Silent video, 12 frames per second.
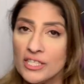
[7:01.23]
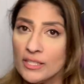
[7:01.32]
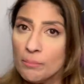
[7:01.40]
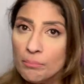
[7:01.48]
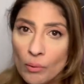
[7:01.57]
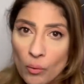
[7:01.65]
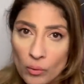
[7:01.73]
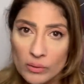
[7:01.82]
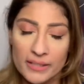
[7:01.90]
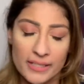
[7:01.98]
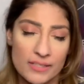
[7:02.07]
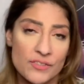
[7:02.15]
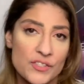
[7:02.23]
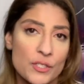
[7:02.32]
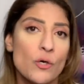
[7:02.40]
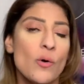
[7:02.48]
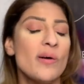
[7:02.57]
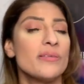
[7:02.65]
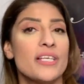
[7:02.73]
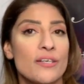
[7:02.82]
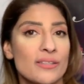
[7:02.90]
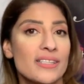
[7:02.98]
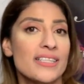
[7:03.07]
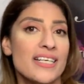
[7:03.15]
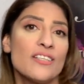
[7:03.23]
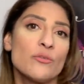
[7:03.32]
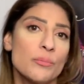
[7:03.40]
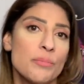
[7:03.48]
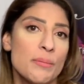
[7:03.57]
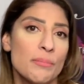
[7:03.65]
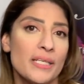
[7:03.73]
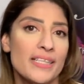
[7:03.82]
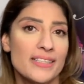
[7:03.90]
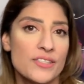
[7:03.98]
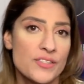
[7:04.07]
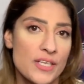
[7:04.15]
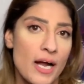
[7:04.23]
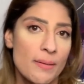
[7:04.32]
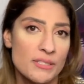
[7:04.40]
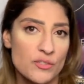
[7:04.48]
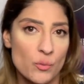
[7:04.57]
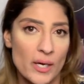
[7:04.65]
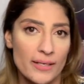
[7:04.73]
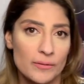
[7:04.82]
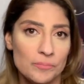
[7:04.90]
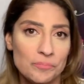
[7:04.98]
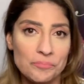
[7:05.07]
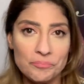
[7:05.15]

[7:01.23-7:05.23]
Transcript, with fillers: and the boldness to go out there and connect with people at this time as well.